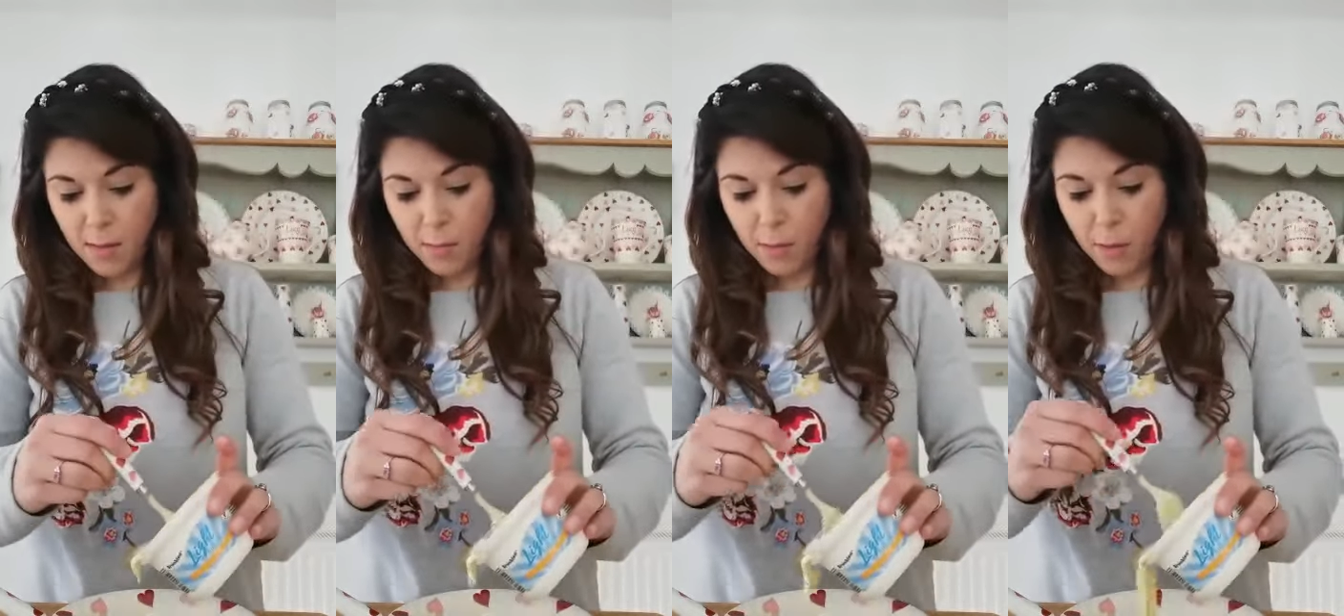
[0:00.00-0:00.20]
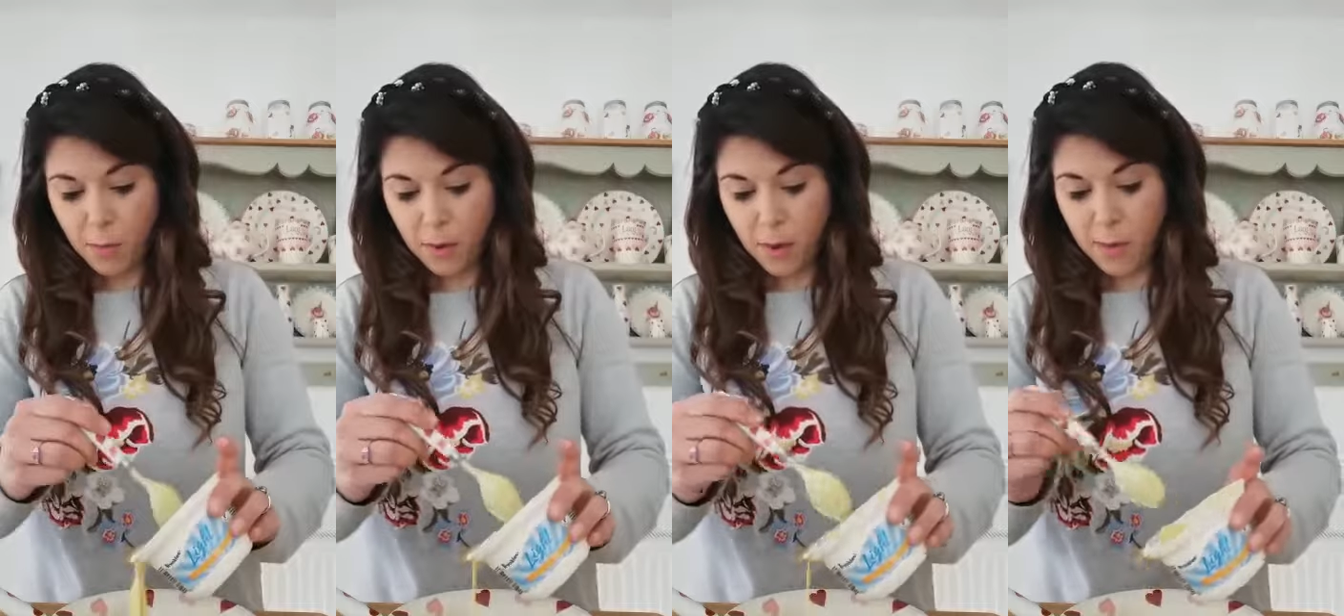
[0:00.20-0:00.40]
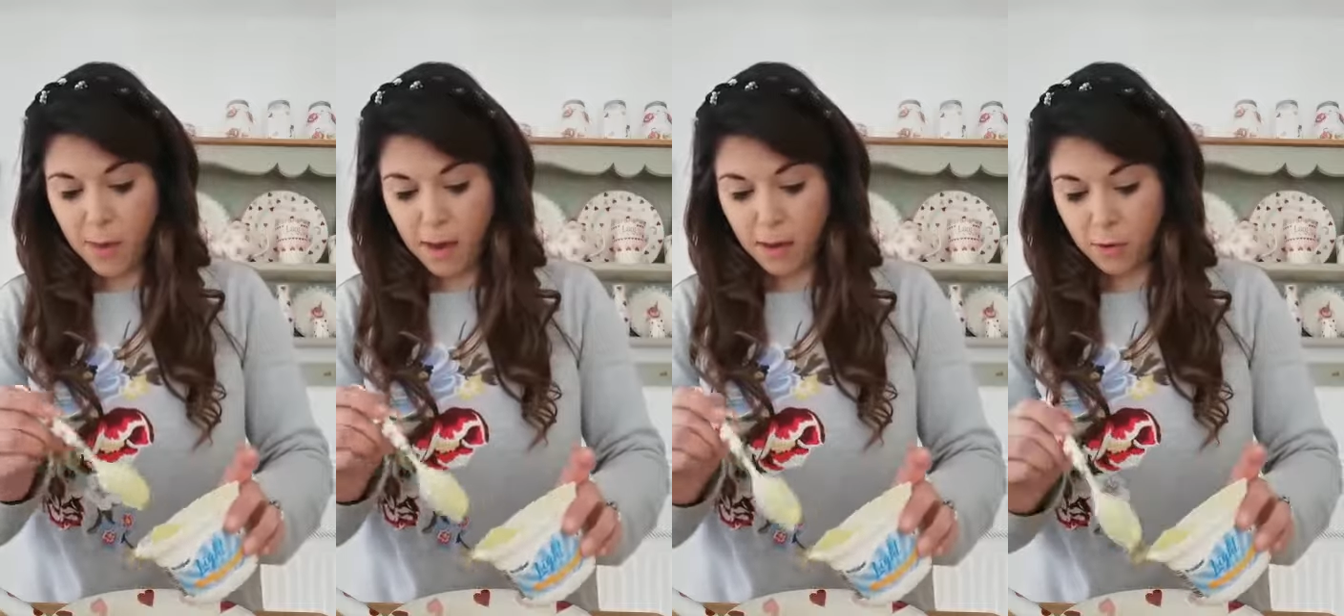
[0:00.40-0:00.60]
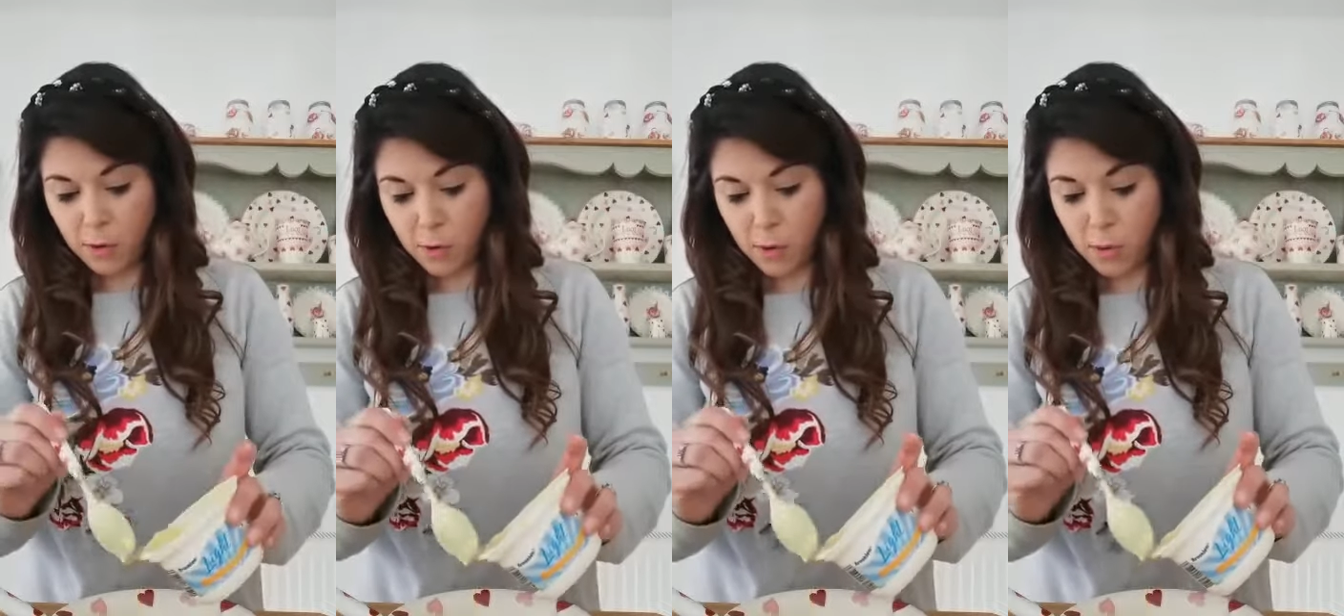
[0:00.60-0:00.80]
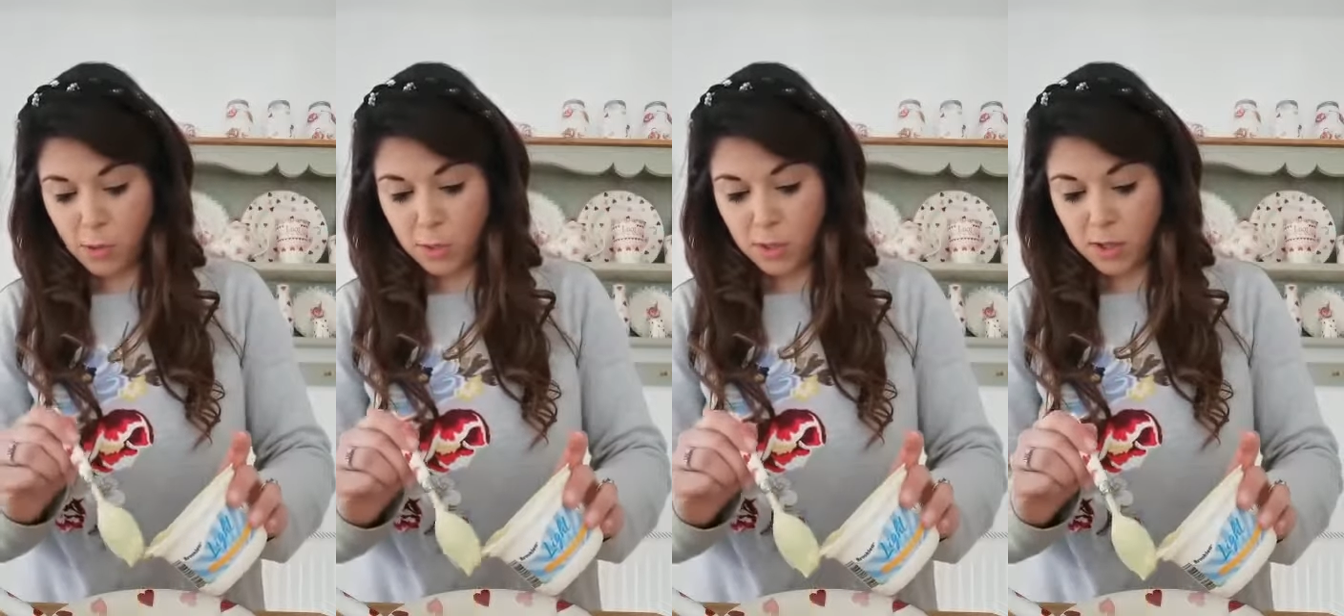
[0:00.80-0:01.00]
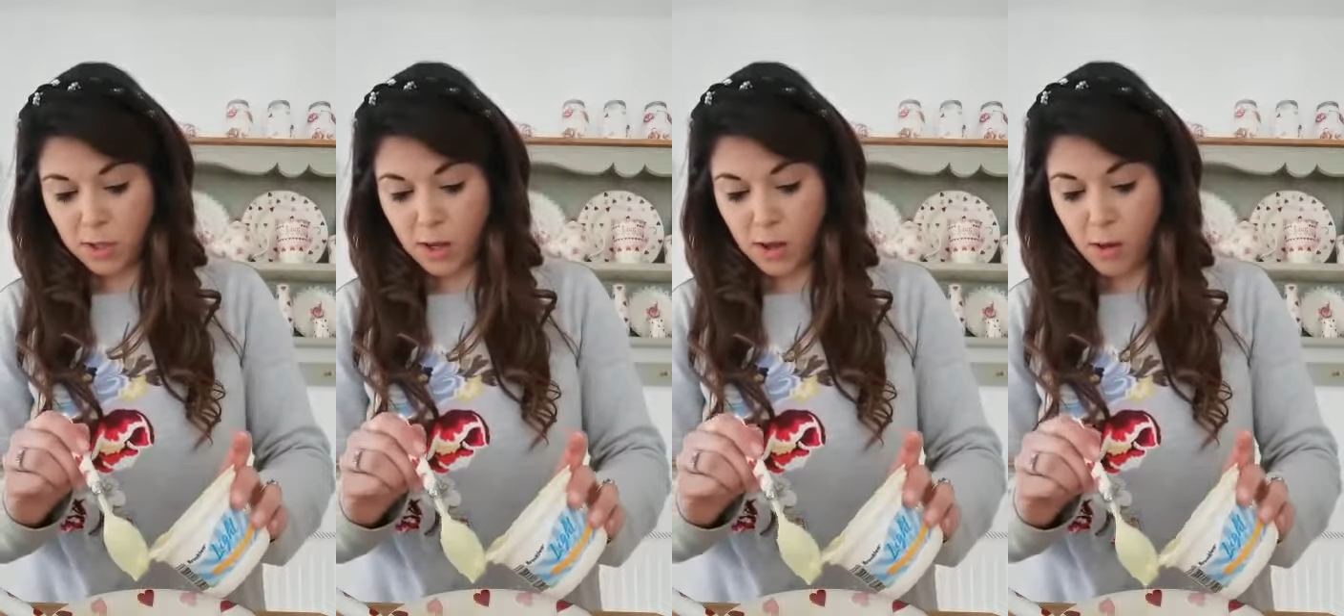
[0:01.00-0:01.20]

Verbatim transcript: probably about a quarter